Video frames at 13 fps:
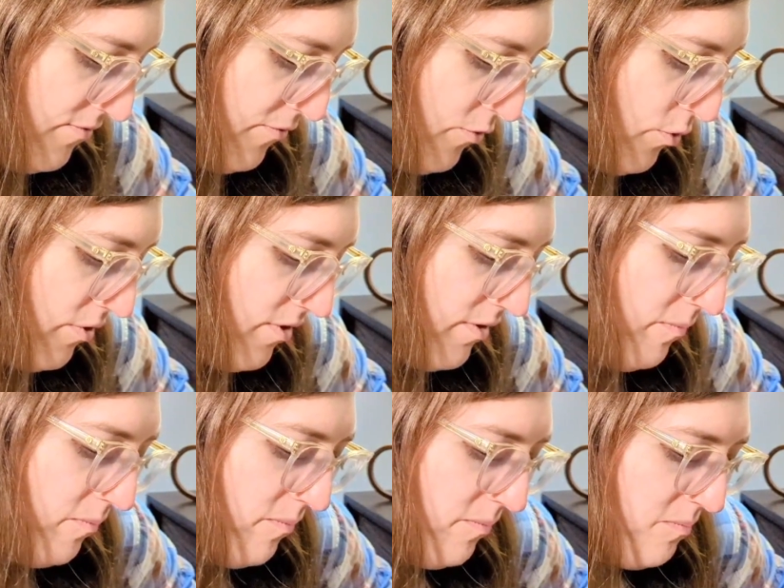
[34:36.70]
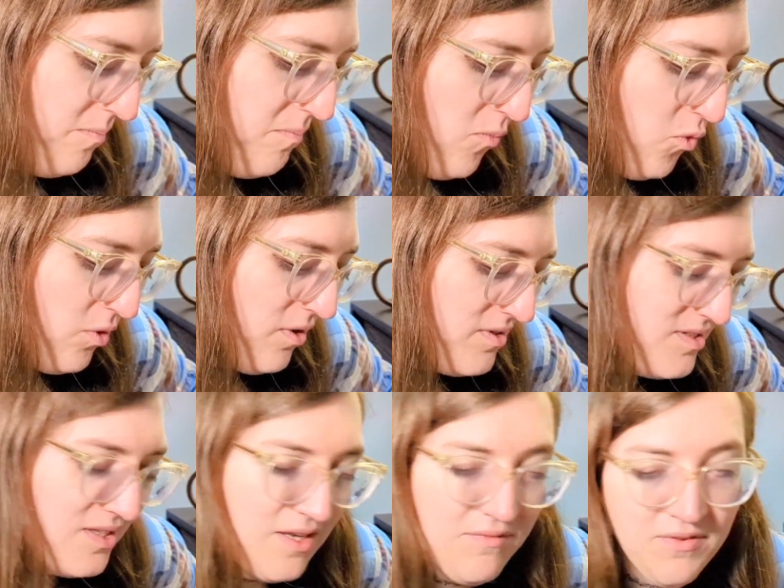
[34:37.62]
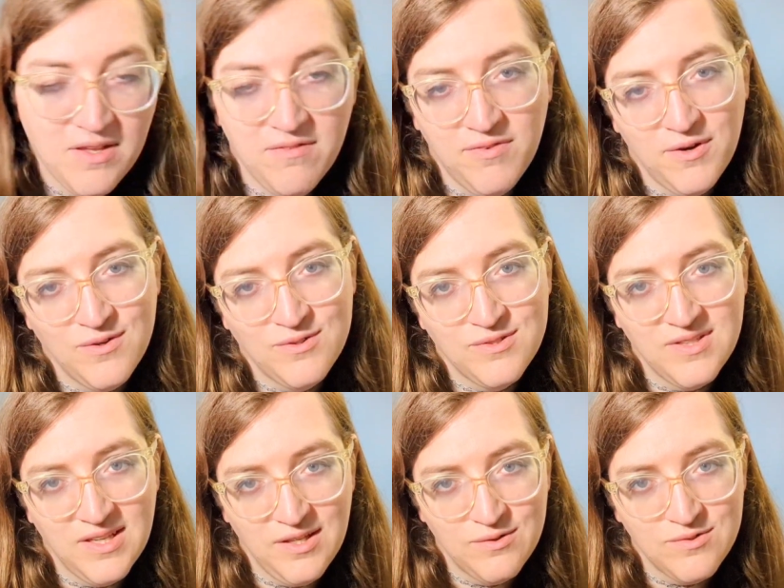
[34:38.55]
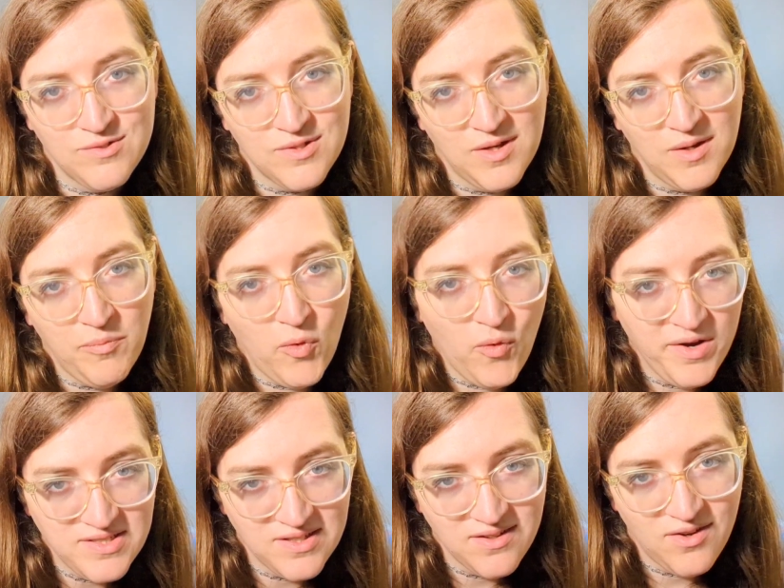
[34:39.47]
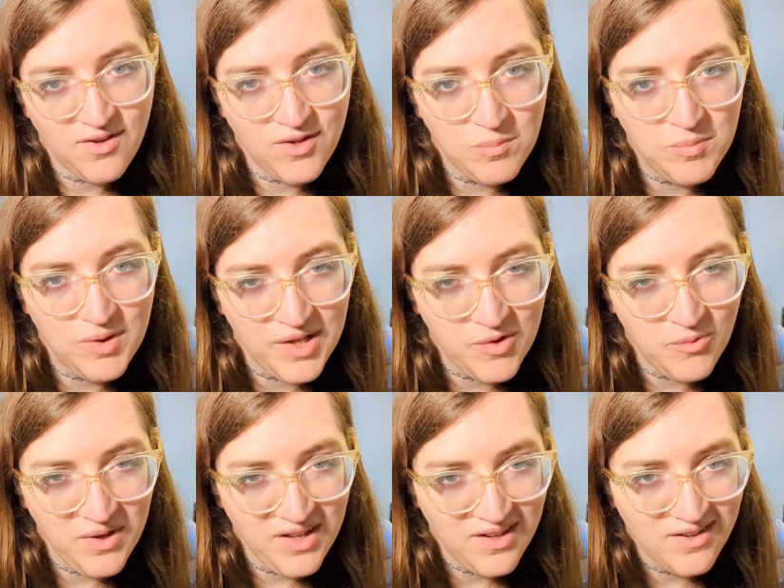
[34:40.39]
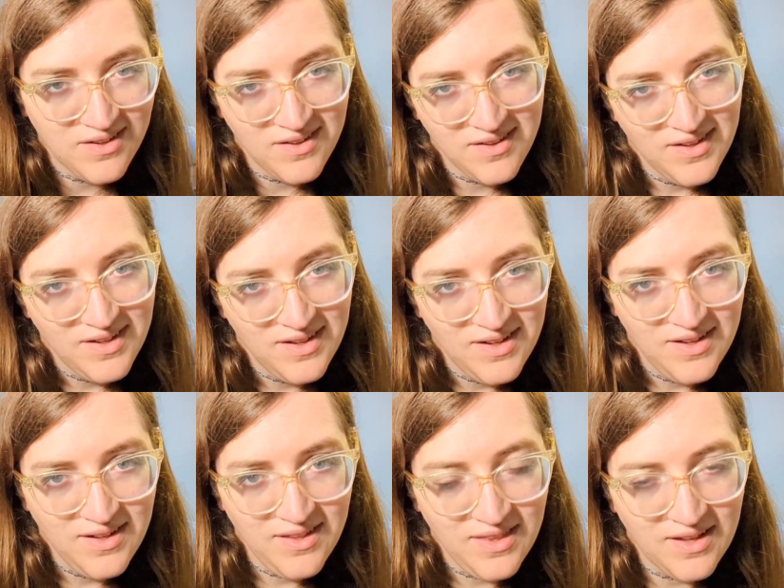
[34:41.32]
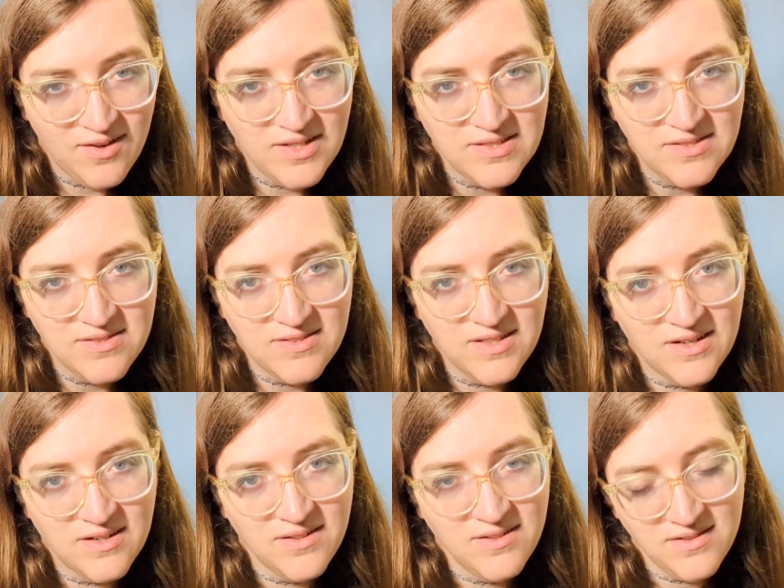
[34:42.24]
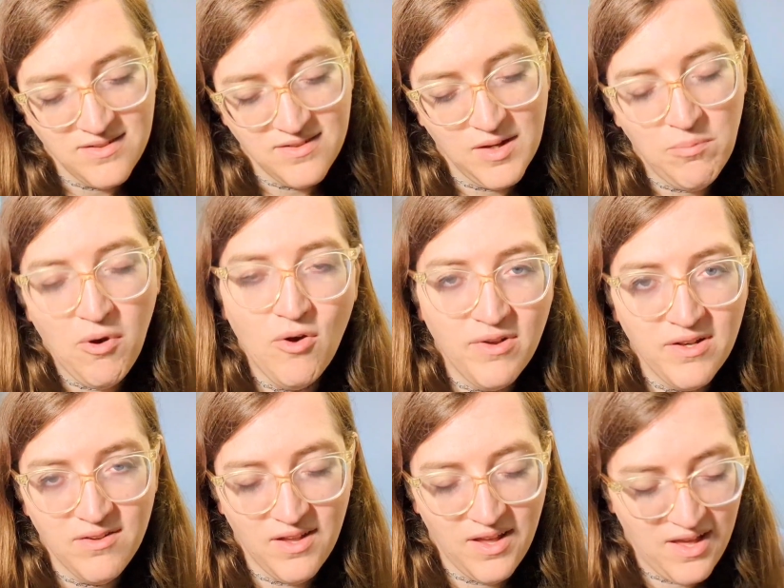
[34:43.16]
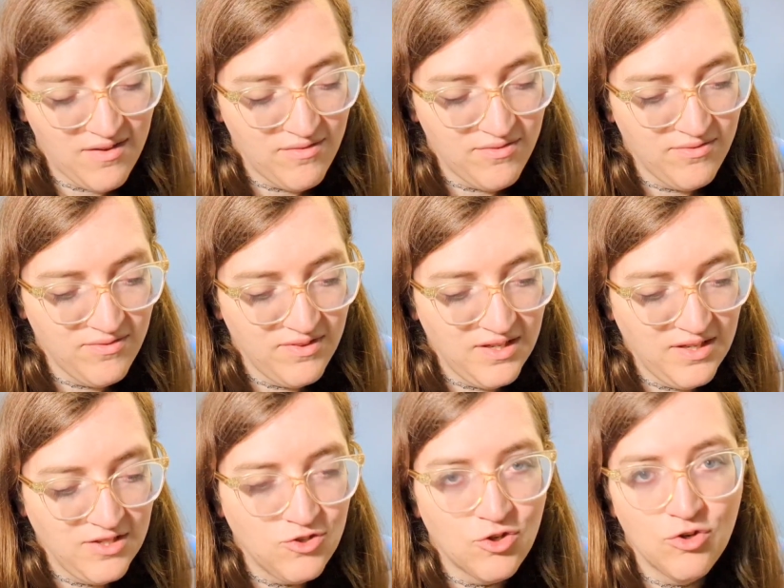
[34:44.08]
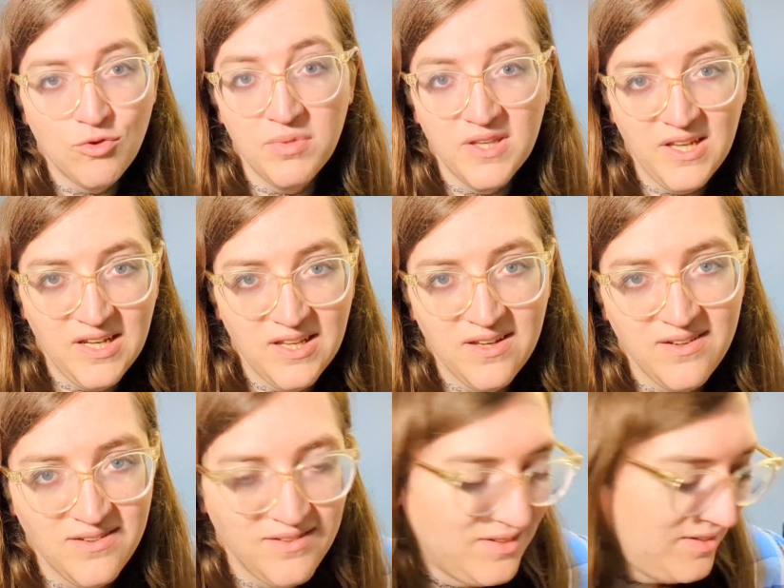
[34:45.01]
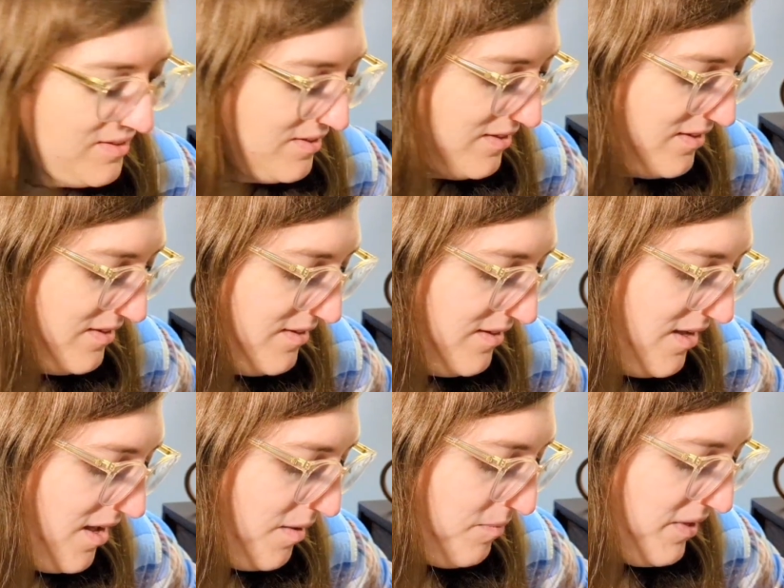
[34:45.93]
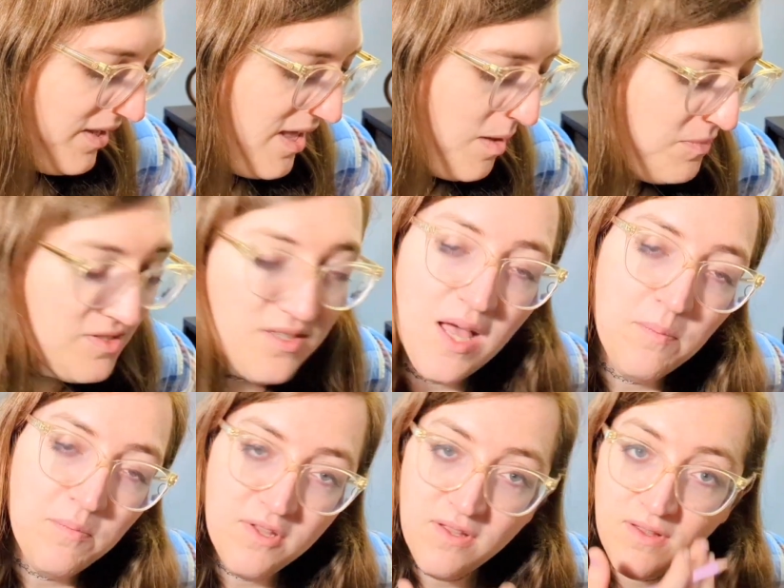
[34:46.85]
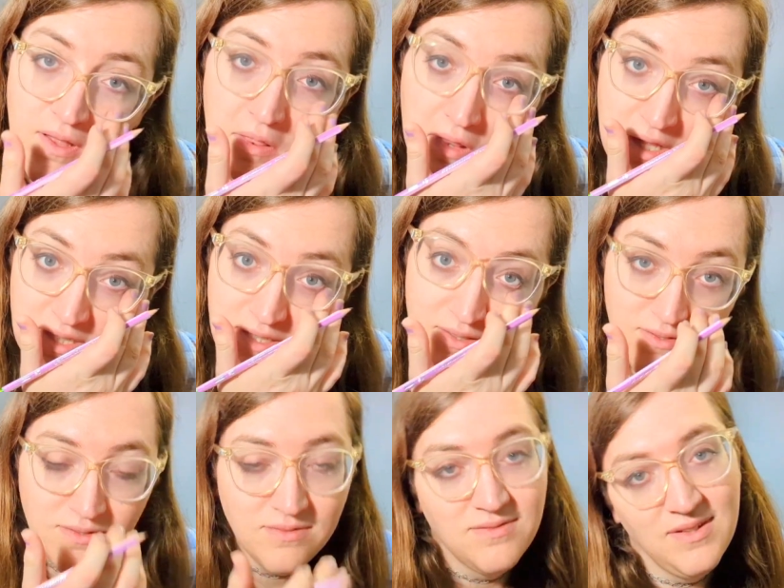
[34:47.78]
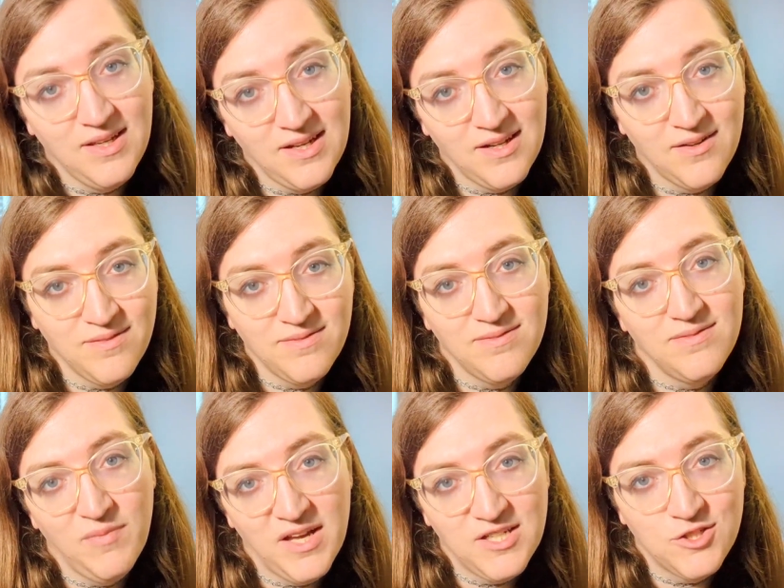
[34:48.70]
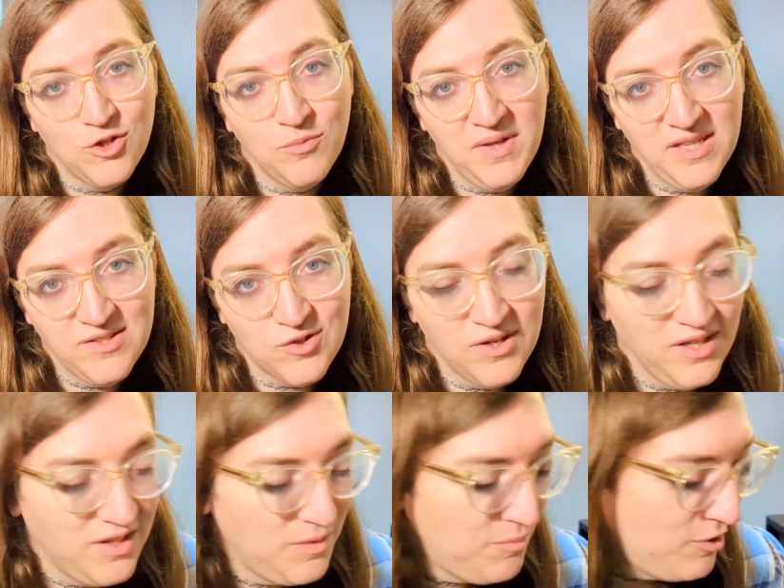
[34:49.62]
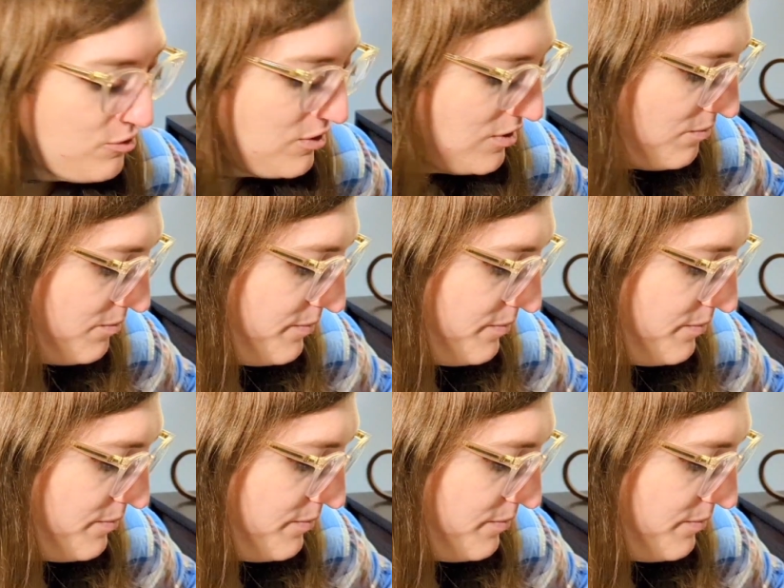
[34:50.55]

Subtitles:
for their more significant foes, they use a poison called bloodweed that causes their opponent to have internal bleeding that can't be stopped unless, magical means or a healing potion.